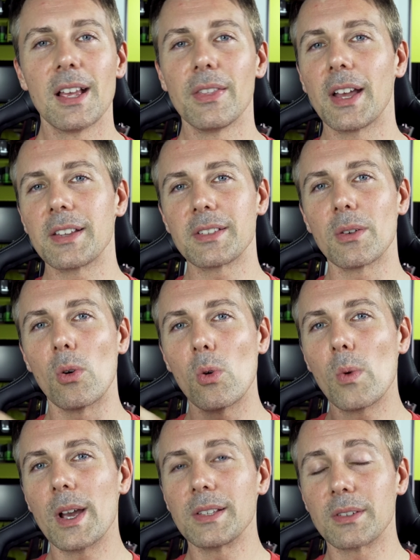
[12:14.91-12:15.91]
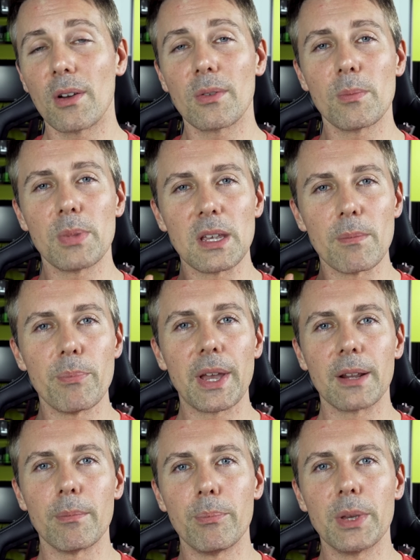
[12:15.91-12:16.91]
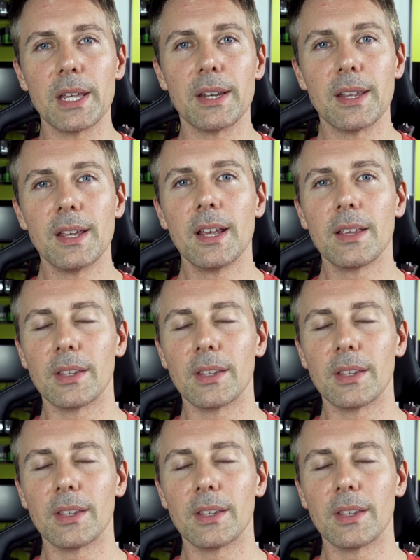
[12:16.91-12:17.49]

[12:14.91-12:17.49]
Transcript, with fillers: that's always going to be a better bin